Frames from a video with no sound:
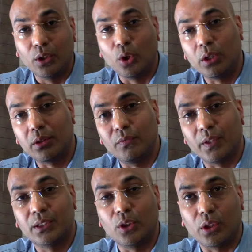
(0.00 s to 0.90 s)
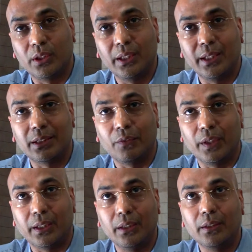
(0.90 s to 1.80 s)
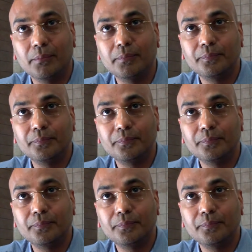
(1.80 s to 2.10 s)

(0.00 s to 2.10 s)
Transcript: not once the organ gets affected.